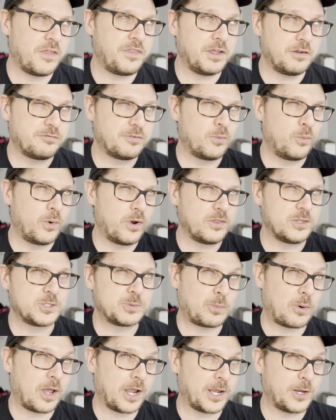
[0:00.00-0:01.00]
I think from where the
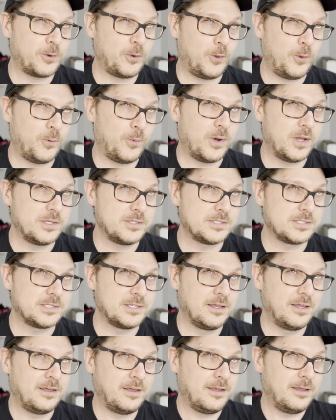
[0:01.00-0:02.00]
sprocket hole
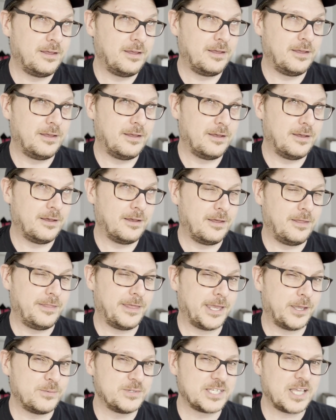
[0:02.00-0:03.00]
was, I
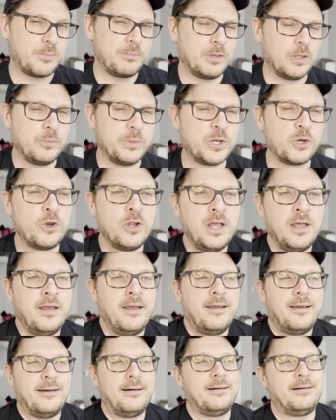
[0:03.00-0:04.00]
think it was 8mm.
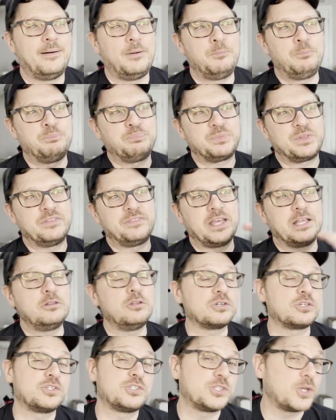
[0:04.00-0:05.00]
They
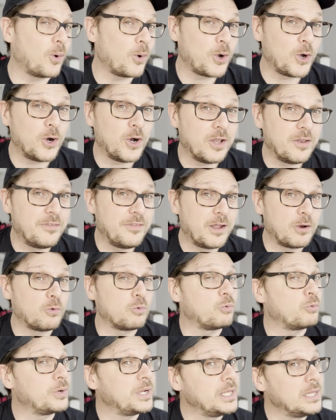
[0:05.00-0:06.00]
look so good. They're
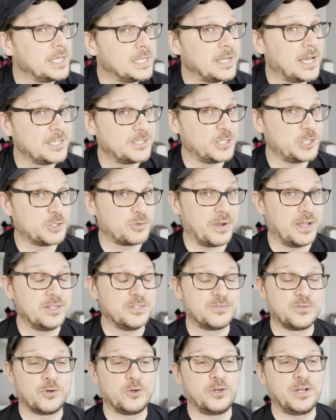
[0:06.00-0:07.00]
really nicely
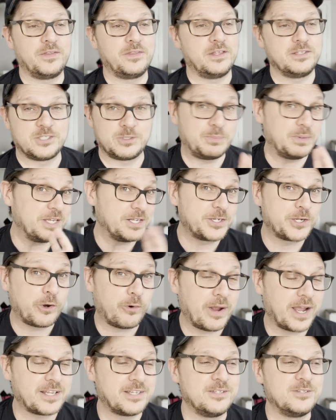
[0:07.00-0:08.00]
transferred and it's speed
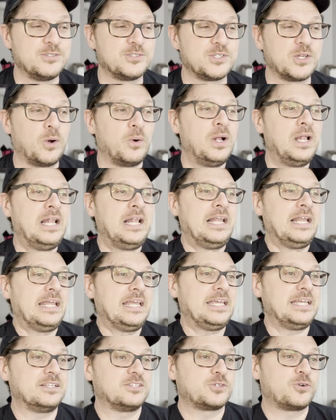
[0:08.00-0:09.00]
corrected. So
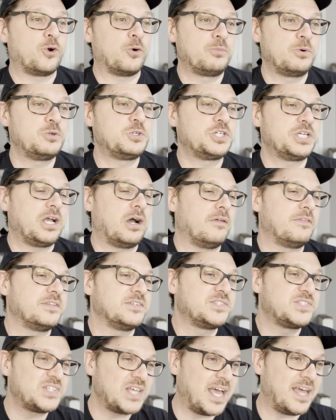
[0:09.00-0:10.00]
it's Corbucci on
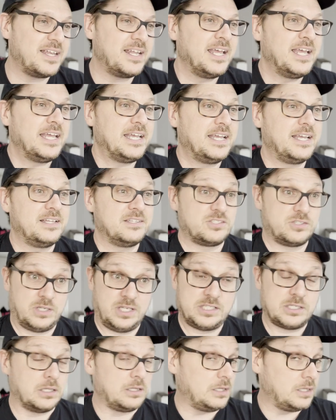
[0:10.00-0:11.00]
the set.
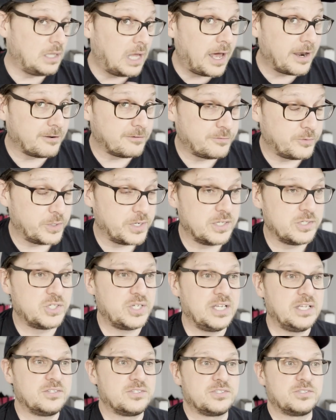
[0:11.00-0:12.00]
It's a lot of
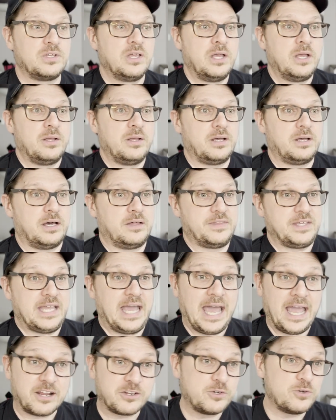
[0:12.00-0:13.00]
footage. It's the
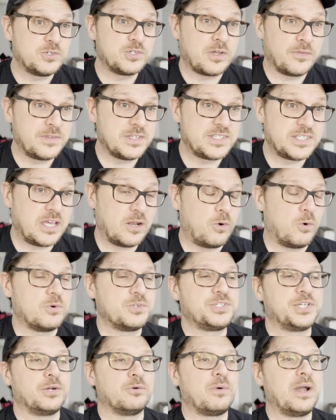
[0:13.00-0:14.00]
actors on the set
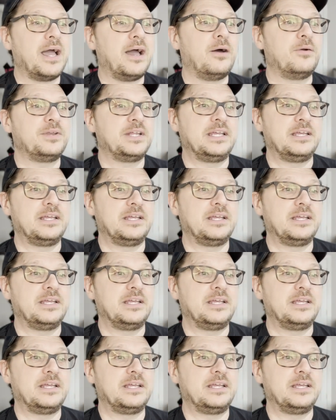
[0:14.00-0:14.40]
horsing around.